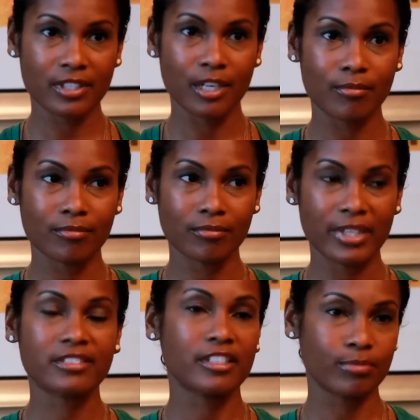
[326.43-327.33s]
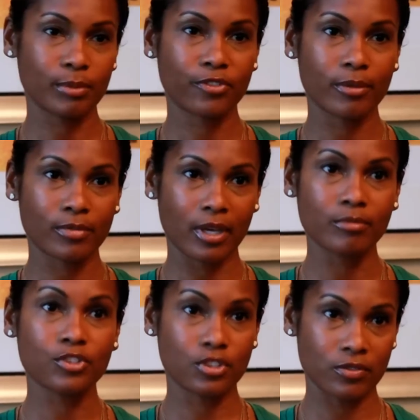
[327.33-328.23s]
As I explained before,
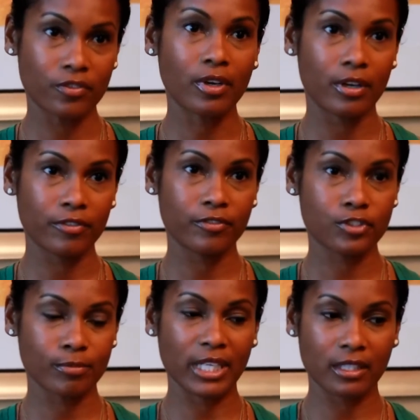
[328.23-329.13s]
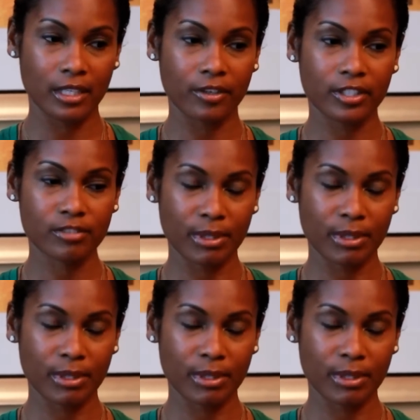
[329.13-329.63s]
I'm of Jamaican heritage.